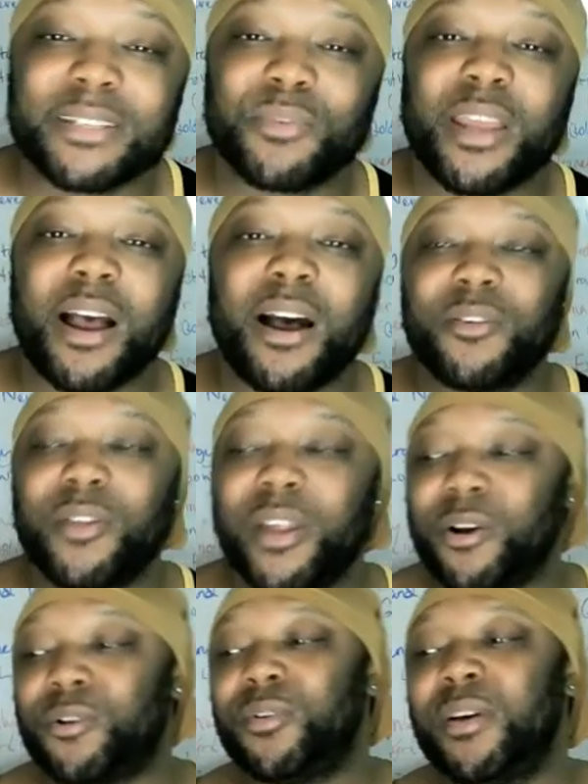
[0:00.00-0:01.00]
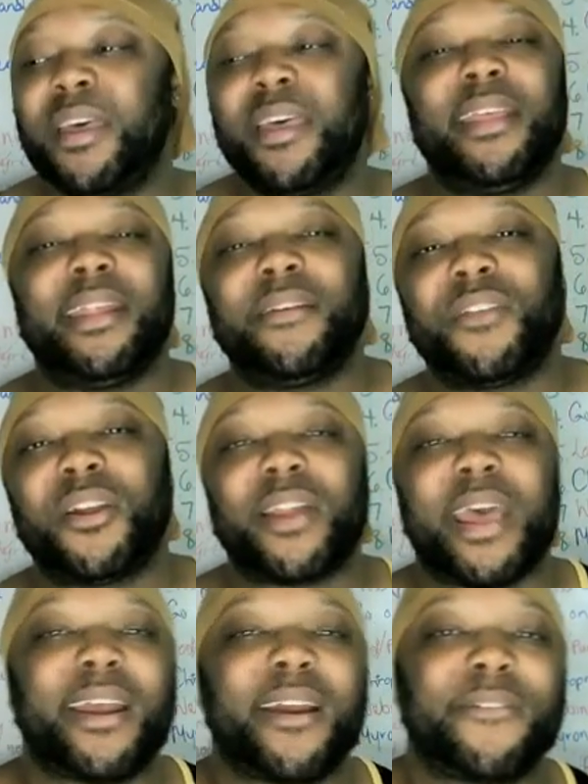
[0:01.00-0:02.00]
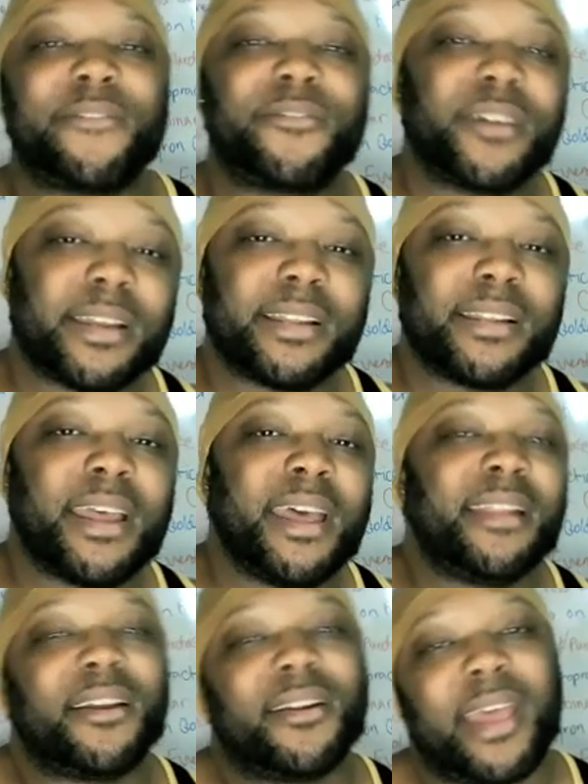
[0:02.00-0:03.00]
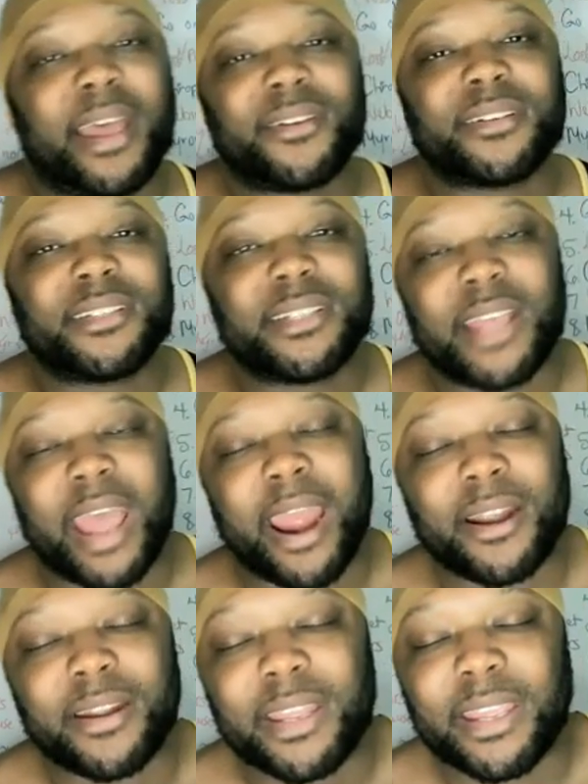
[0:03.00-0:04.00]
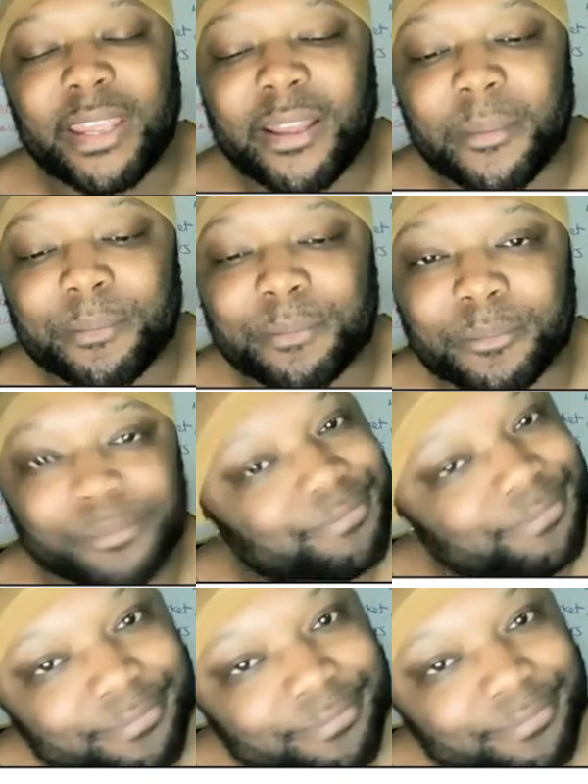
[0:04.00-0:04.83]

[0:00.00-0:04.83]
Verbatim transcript: because we all know that if they're not our friend, they're not going to see our DM.